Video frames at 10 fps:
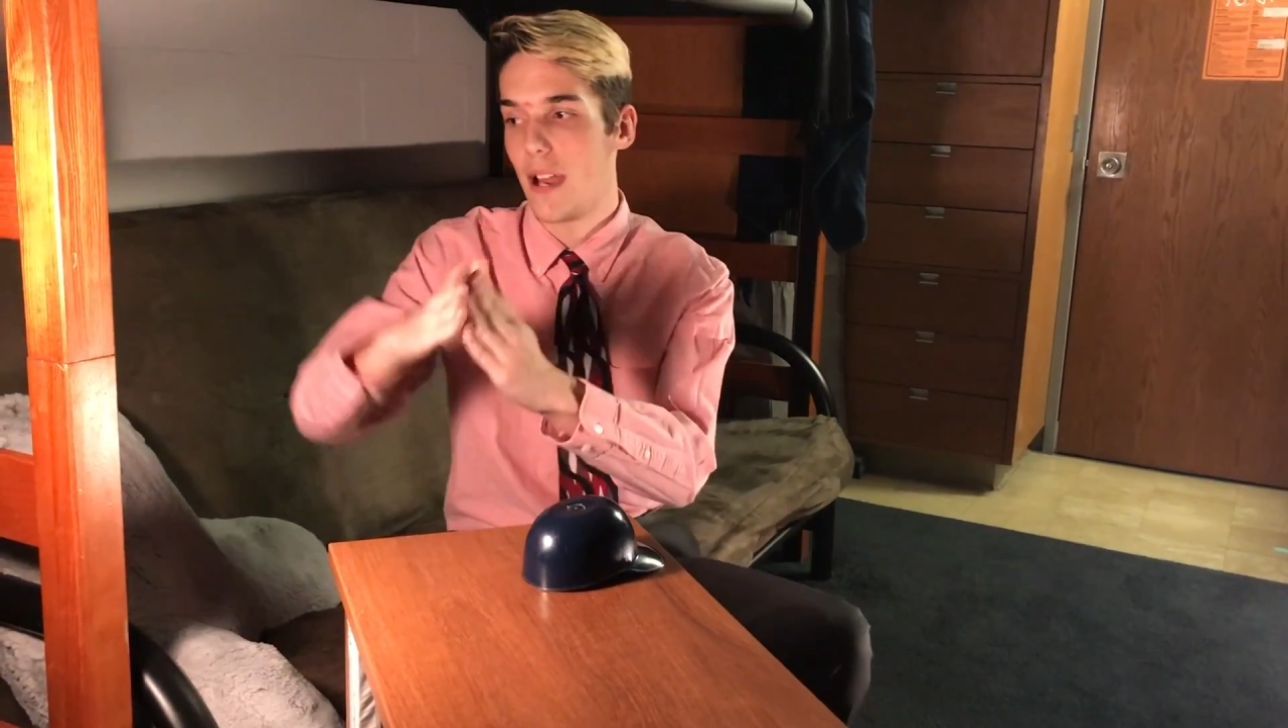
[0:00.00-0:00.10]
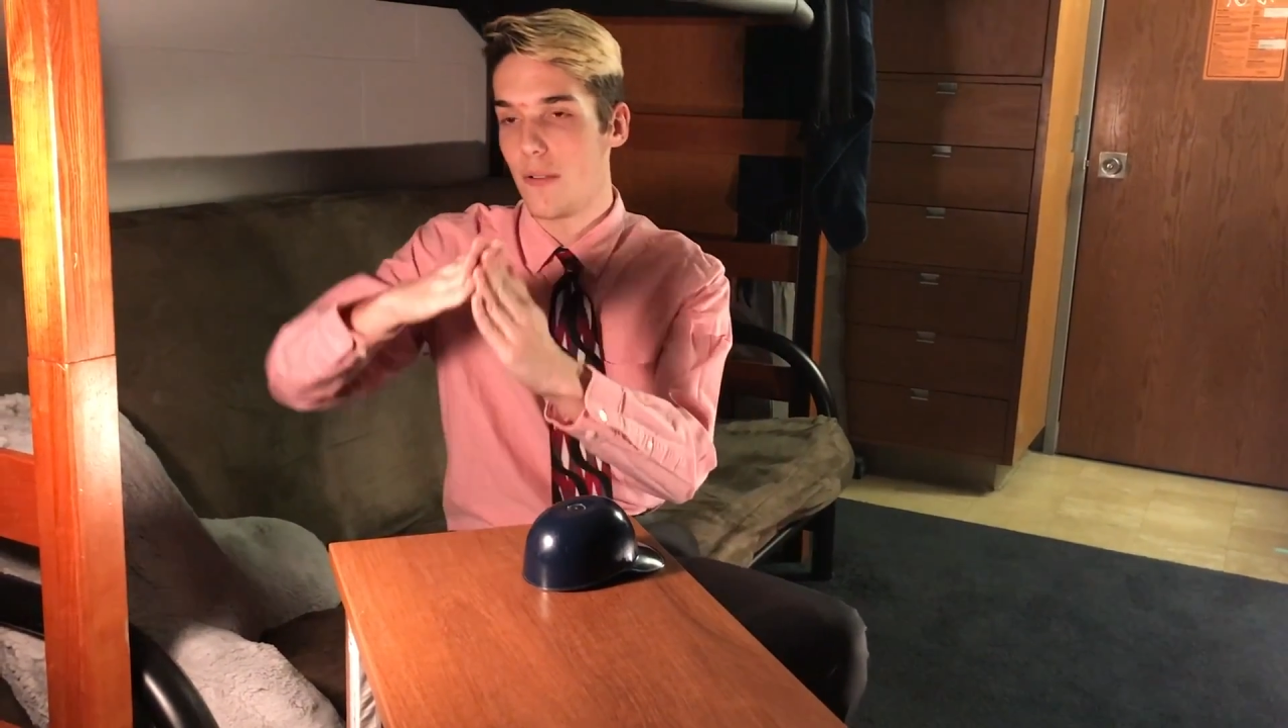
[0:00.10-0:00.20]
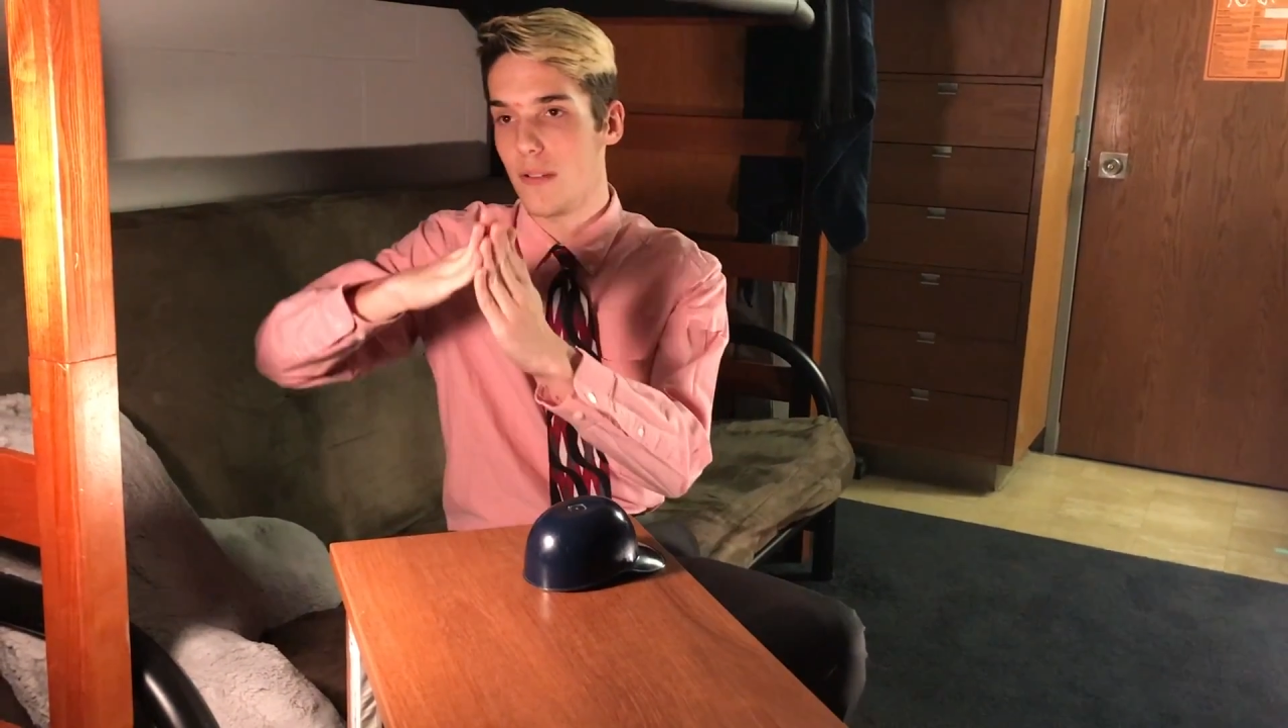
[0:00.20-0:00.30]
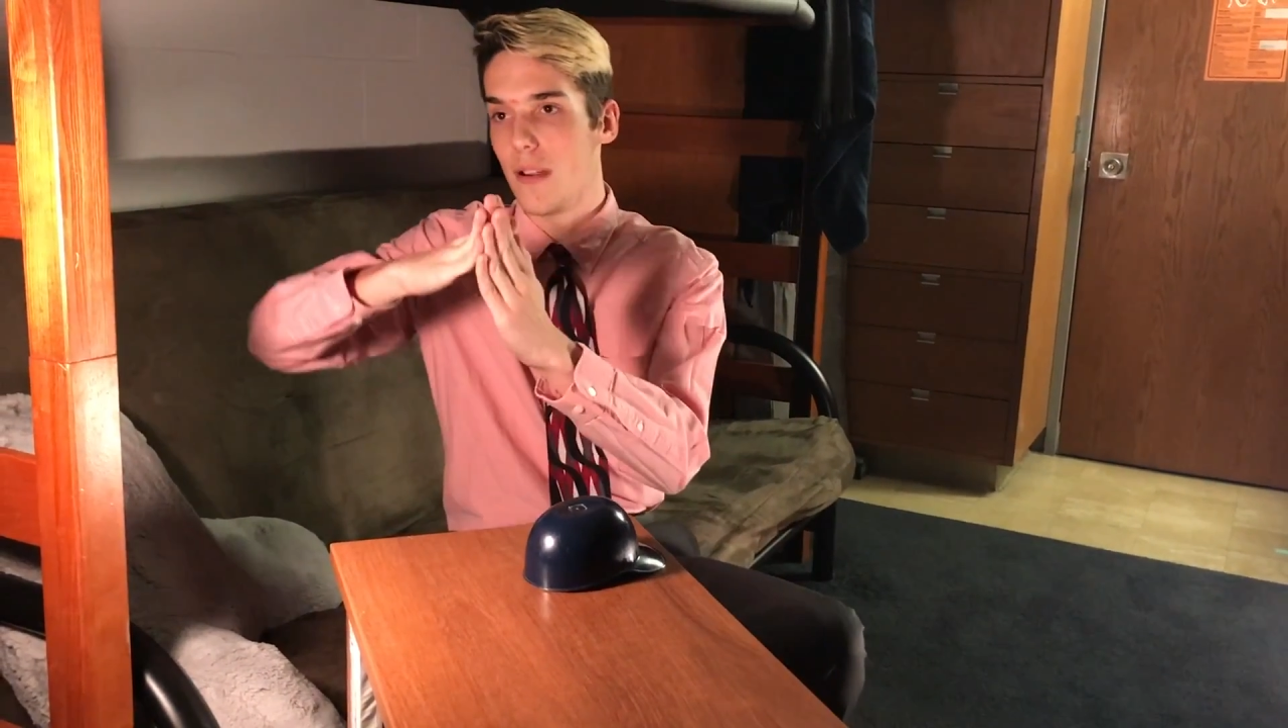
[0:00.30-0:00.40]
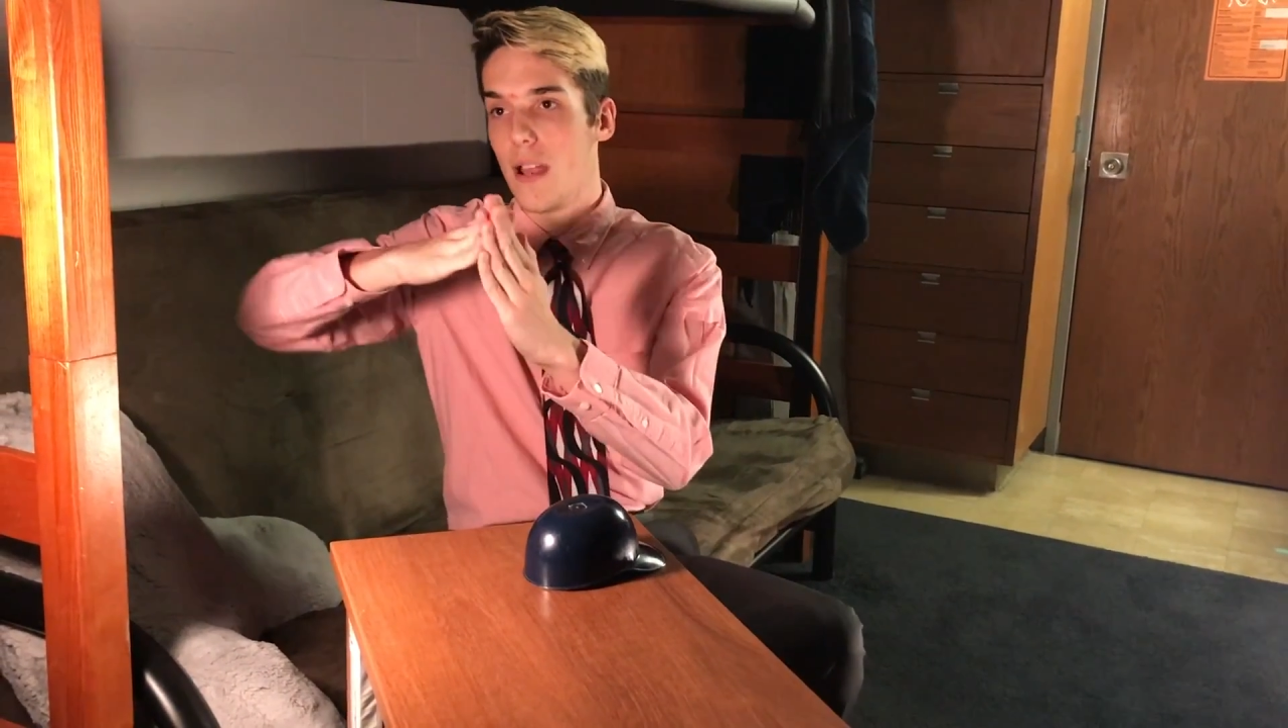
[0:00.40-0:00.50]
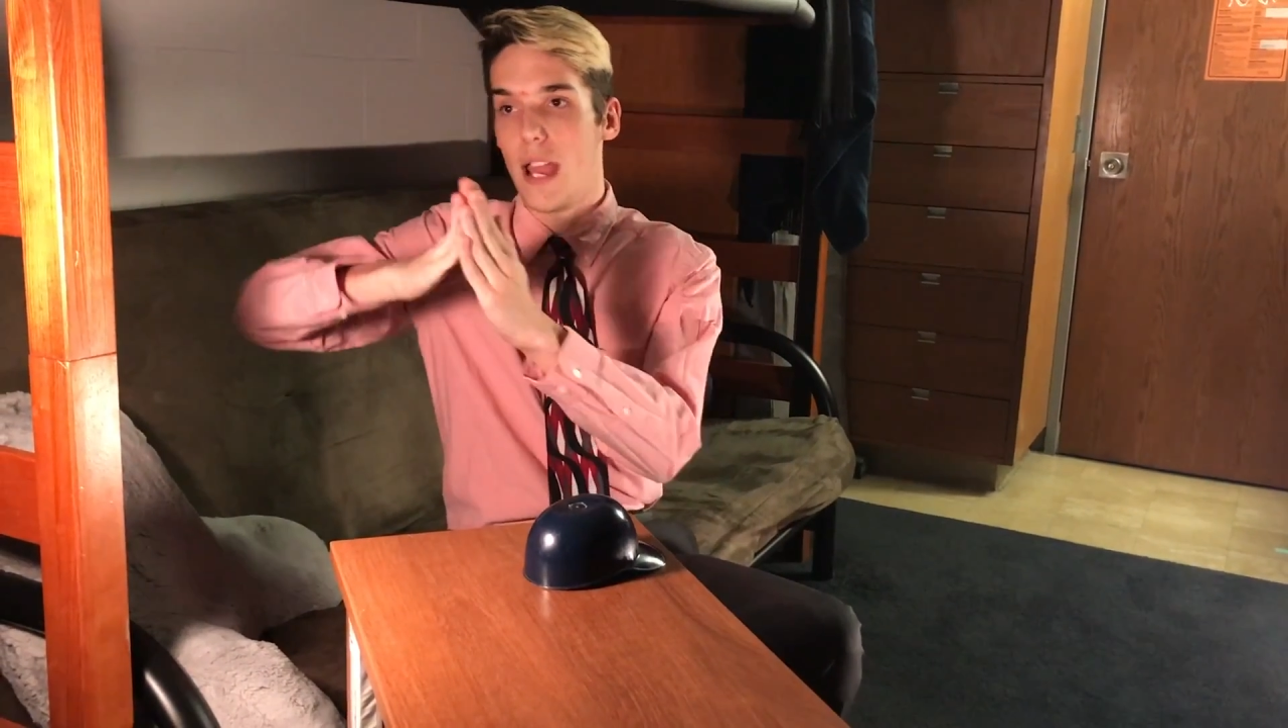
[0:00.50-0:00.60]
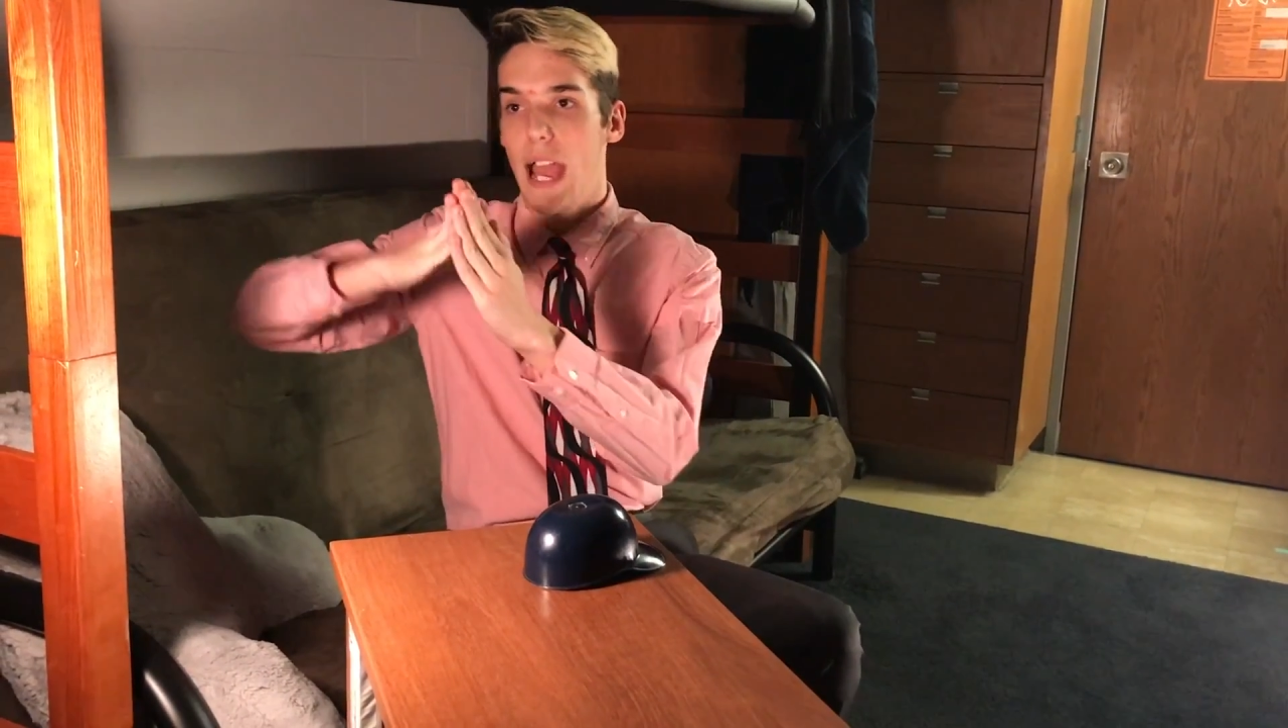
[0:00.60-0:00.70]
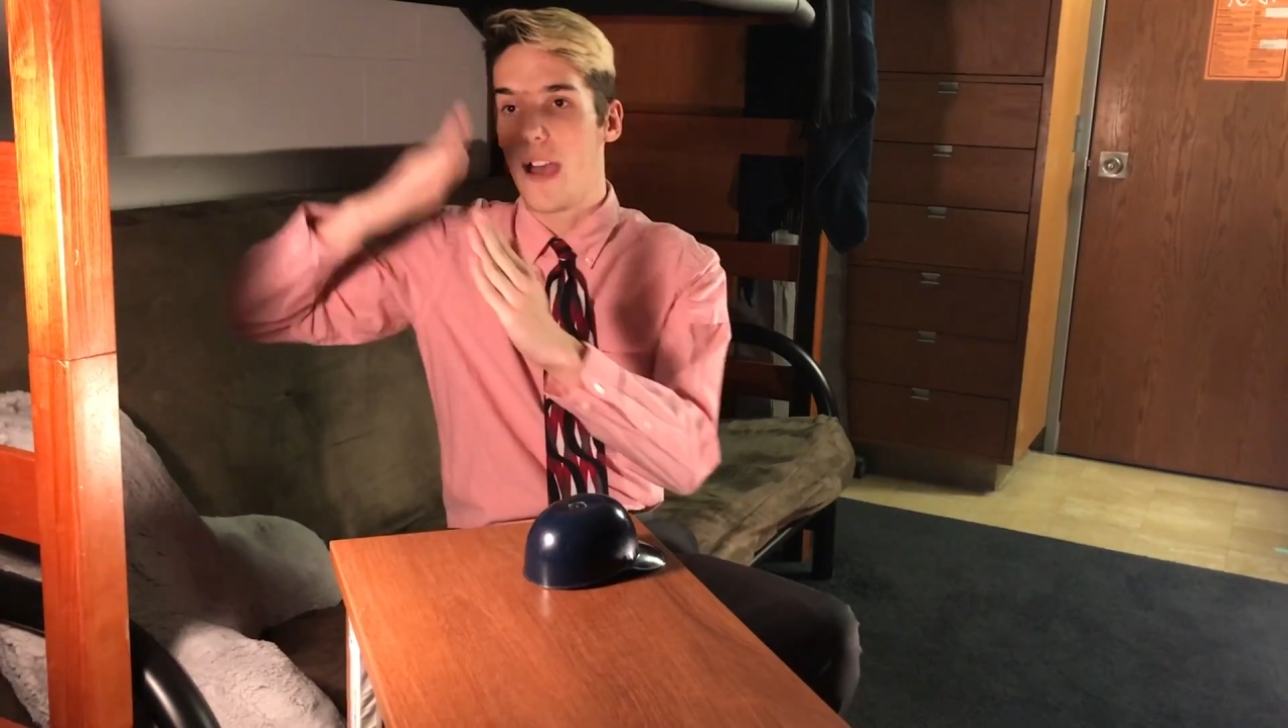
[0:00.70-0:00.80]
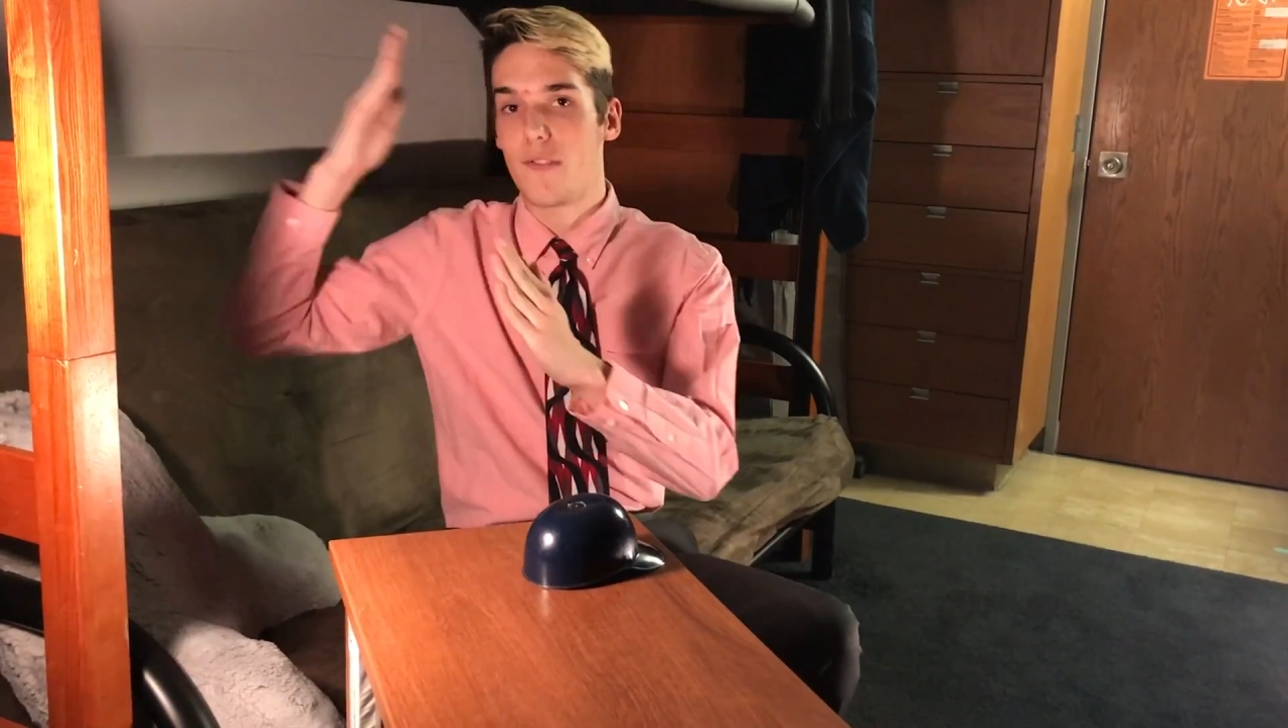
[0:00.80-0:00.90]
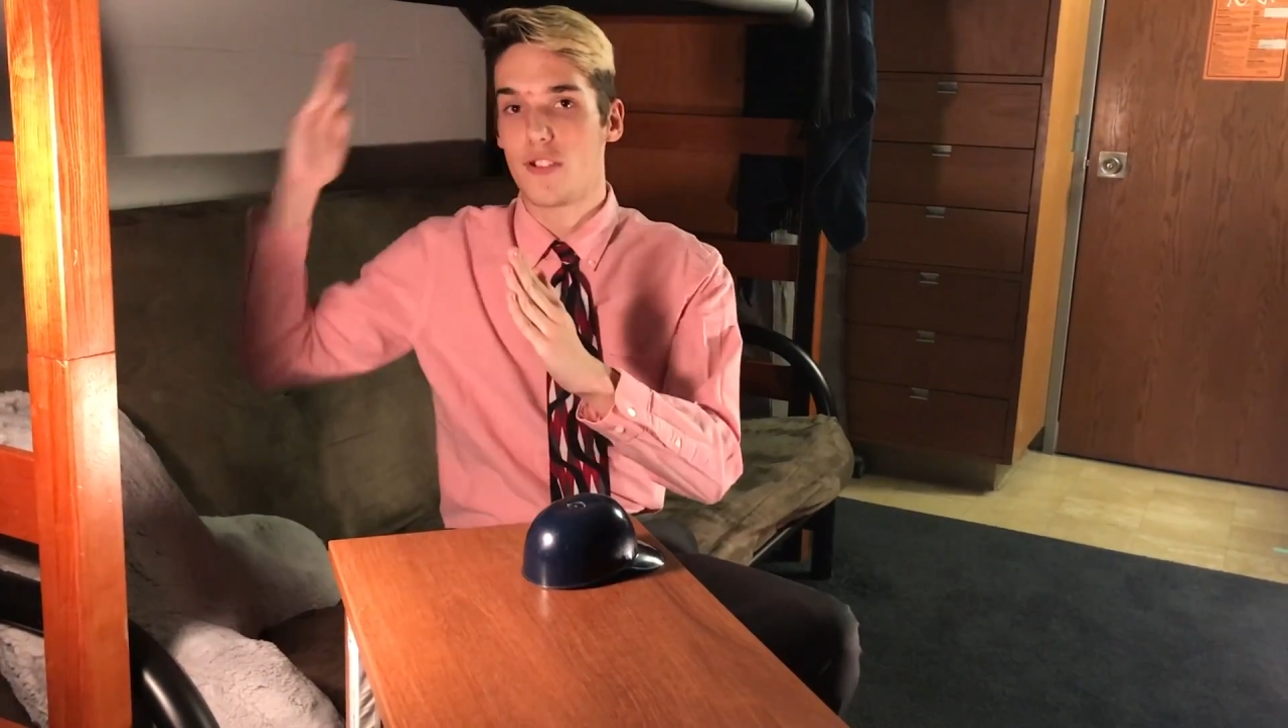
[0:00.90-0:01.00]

I would have